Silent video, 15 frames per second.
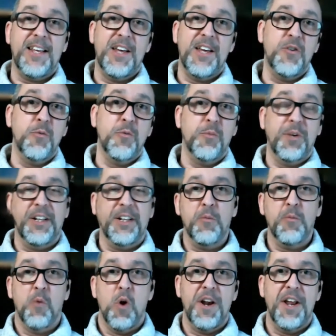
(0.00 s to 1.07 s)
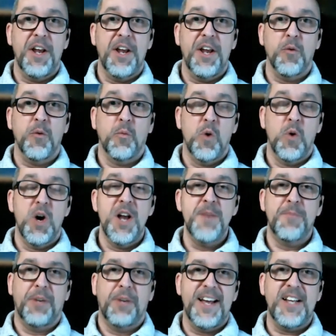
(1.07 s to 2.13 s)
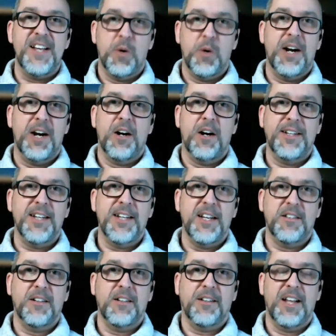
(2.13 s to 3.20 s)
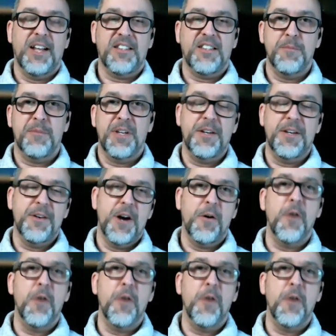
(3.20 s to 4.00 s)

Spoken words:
if you really wanted one place where it does look like something,